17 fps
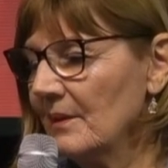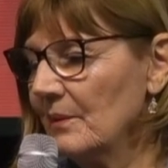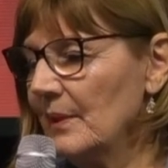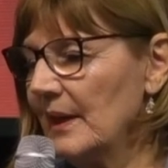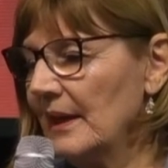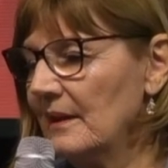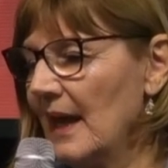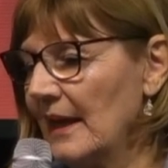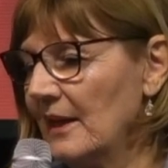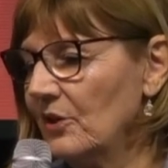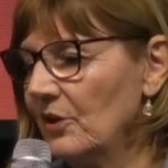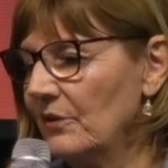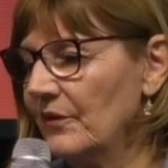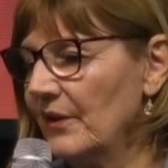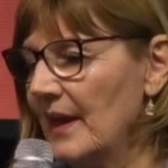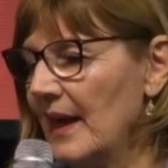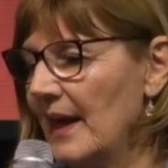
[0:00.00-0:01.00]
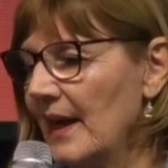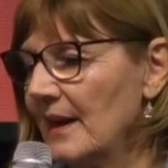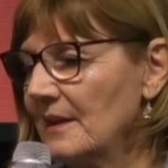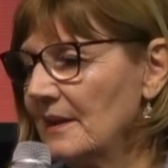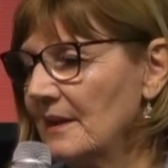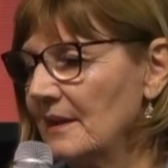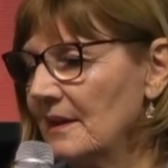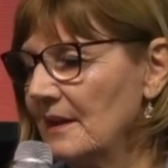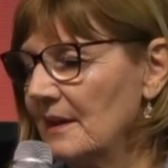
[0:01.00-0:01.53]
We thank you for that.
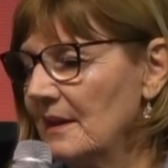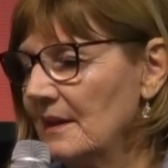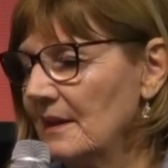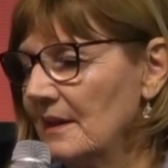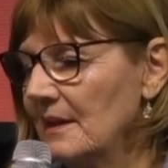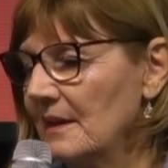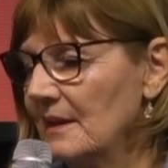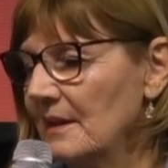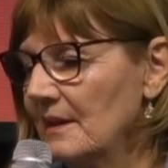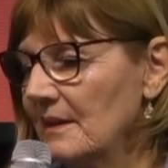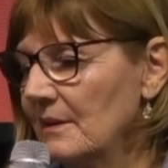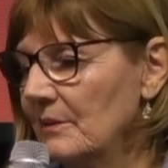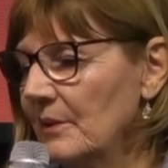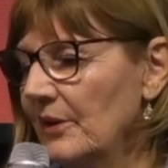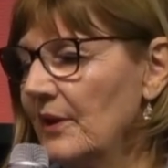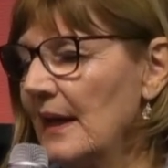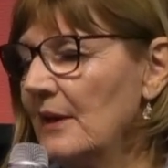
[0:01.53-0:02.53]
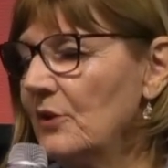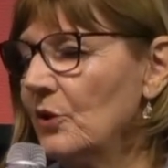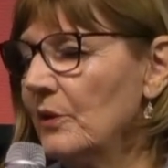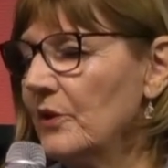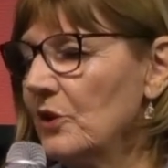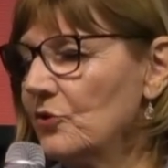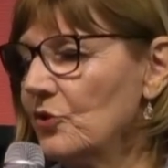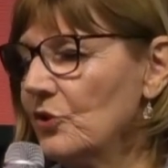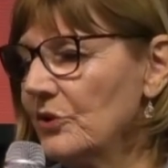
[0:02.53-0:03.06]
We thank you
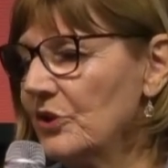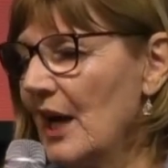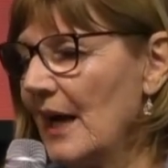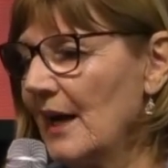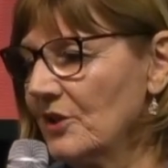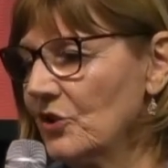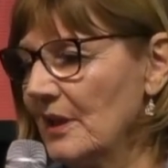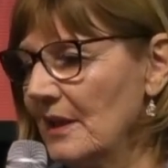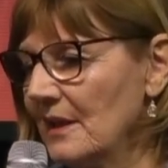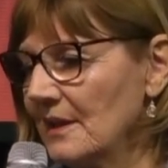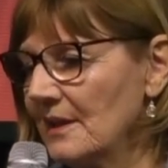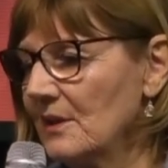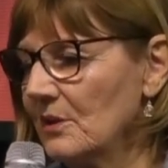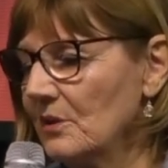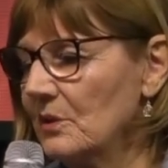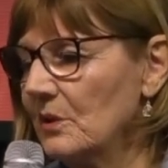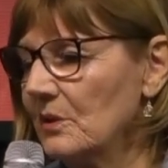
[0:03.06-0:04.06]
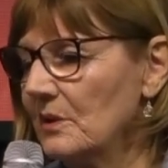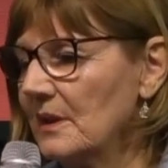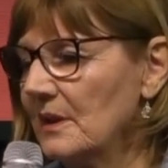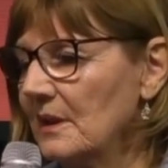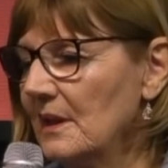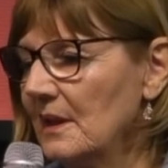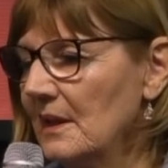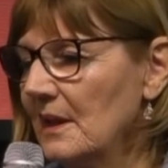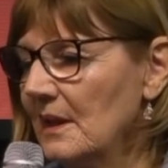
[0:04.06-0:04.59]
that you're touching us, Lord,
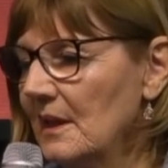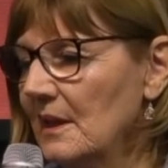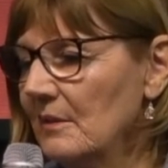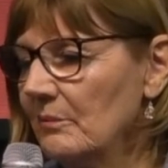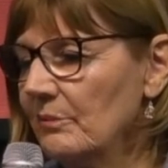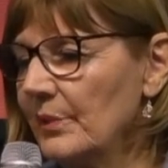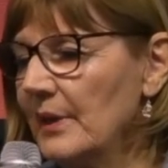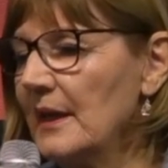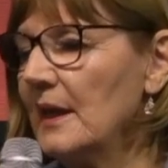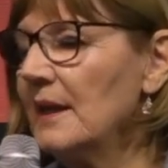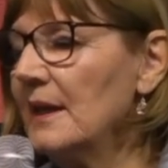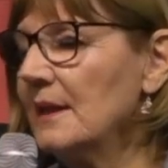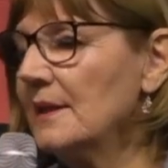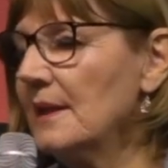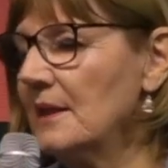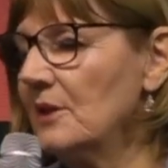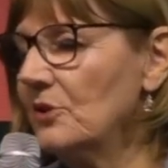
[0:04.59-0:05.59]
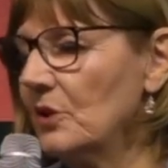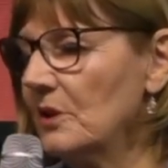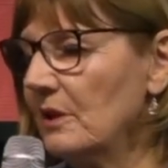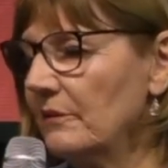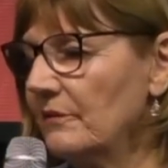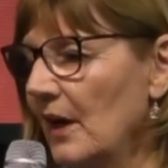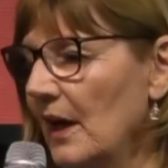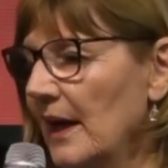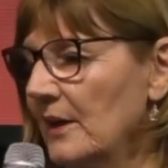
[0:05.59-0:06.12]
bringing us into
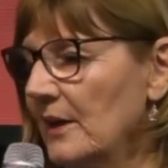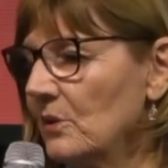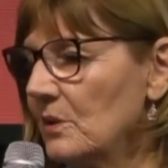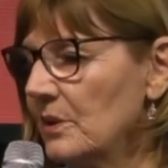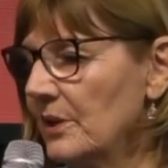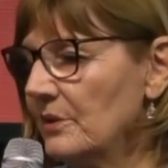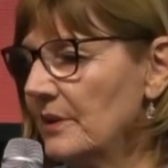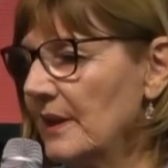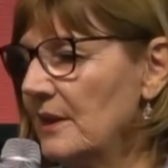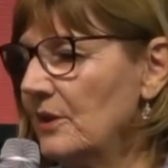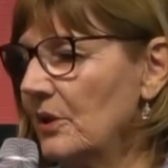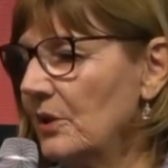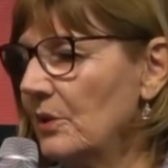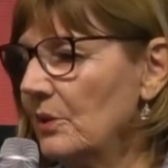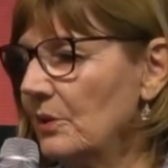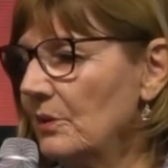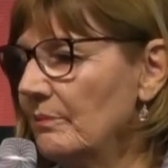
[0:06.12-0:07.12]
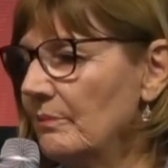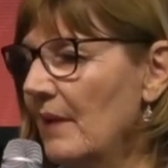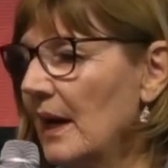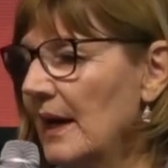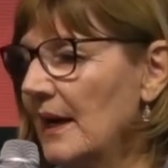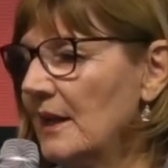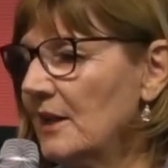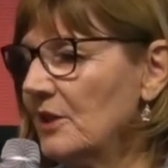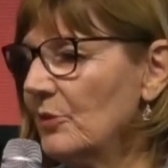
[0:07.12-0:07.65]
divine order in you,
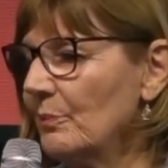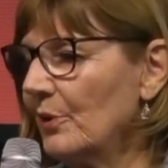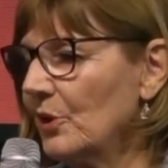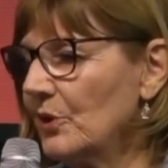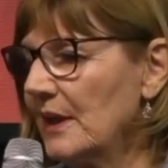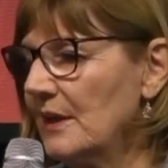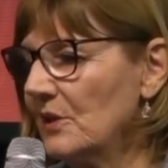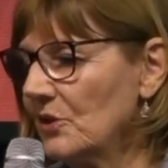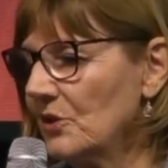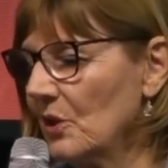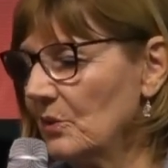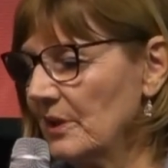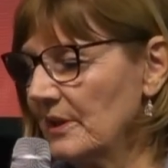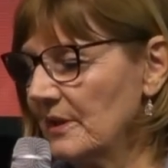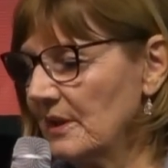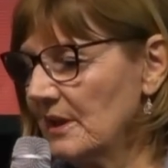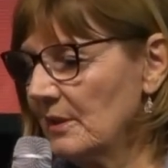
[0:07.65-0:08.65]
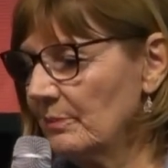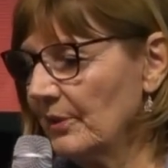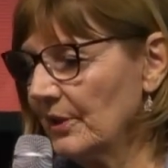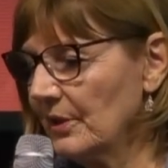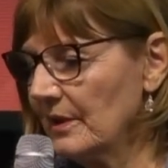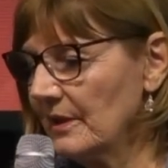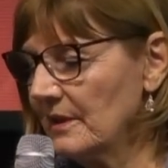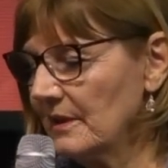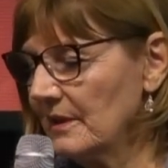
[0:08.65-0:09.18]
mind, body, soul, and
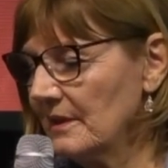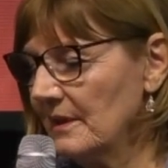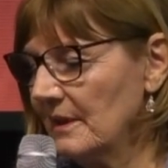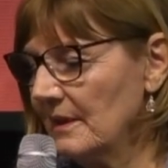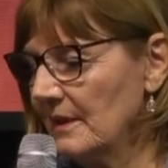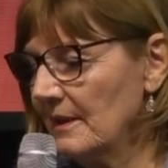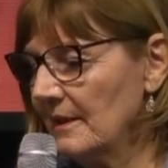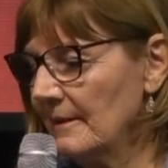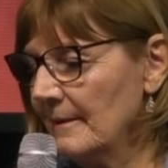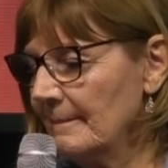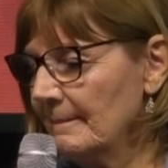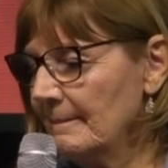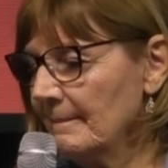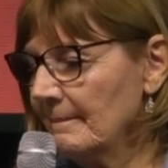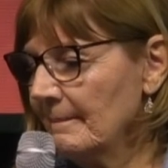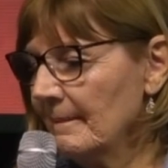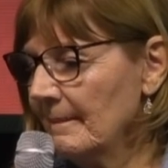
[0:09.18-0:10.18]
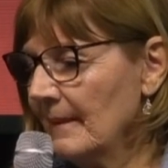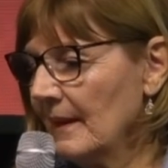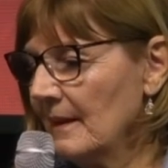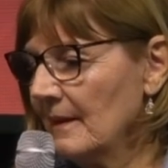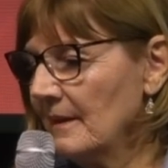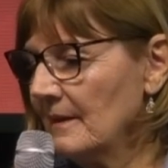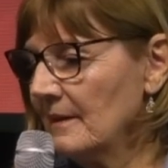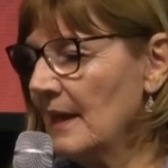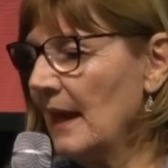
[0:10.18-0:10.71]
spirit.
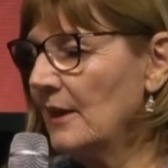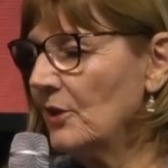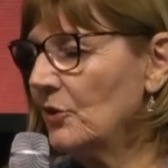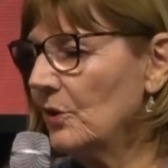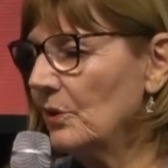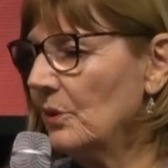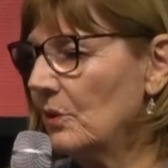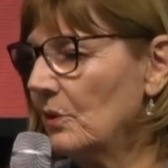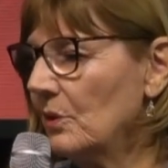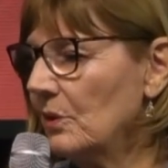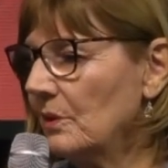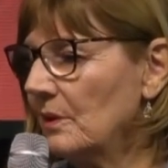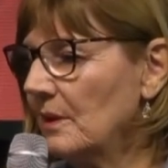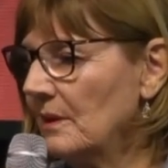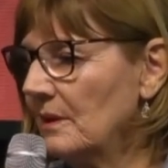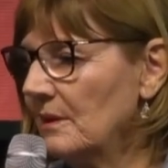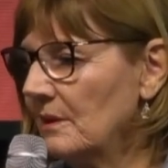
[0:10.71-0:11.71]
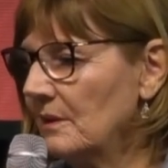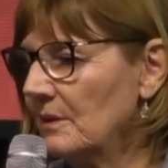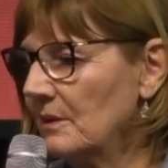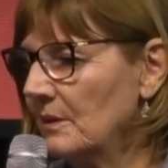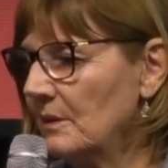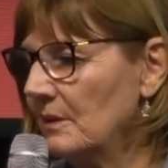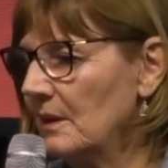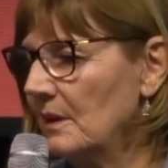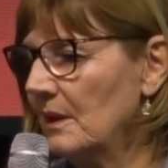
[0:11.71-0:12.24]
Thank you, Lord.
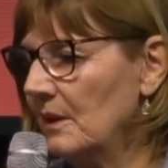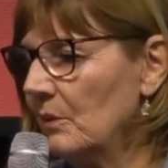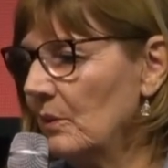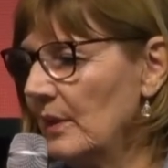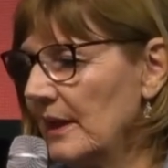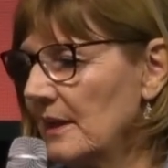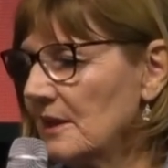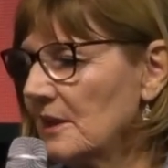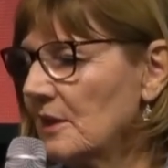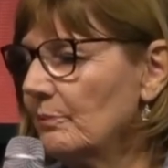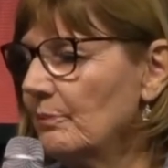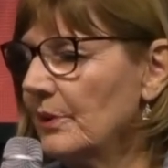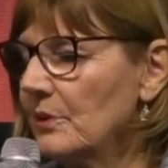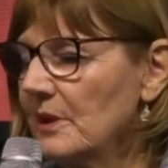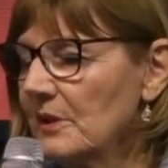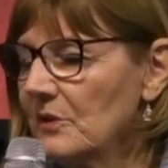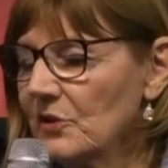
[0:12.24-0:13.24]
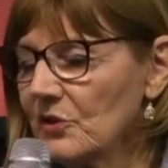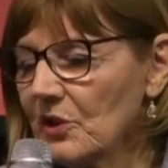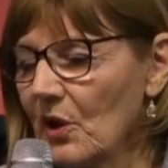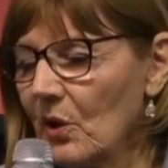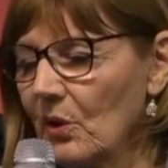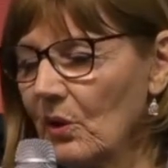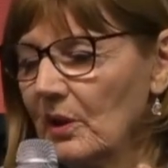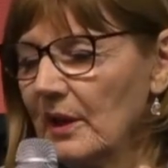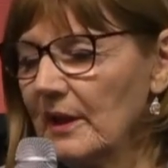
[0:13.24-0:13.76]
We are spirit,
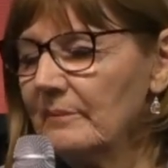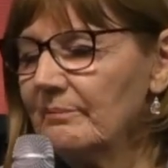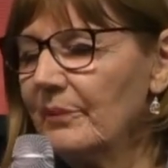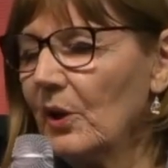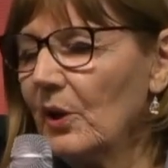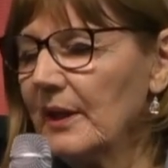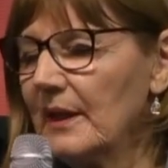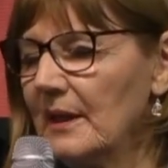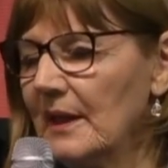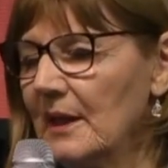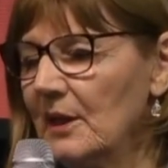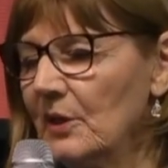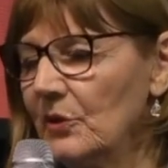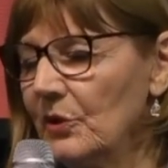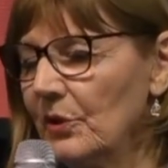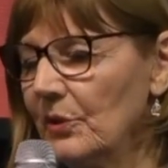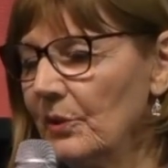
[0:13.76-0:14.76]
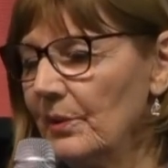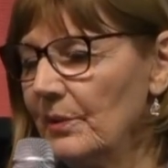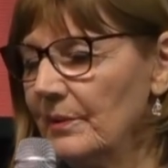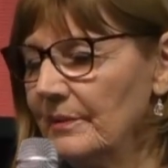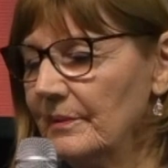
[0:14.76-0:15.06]
soul, and body in you.